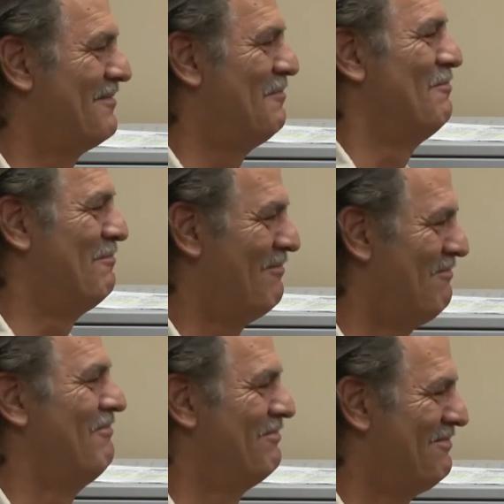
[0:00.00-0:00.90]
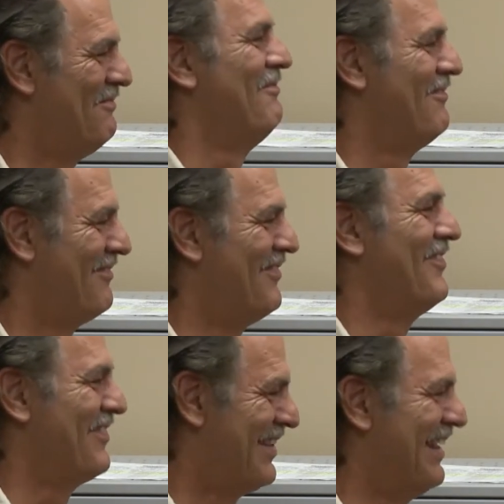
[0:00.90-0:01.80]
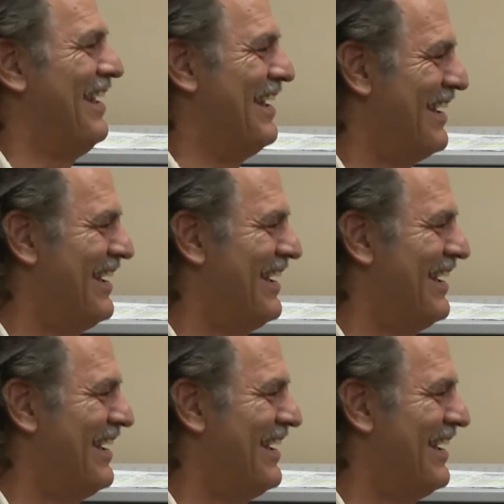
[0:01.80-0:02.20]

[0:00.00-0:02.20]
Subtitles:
With West Music providing the amps,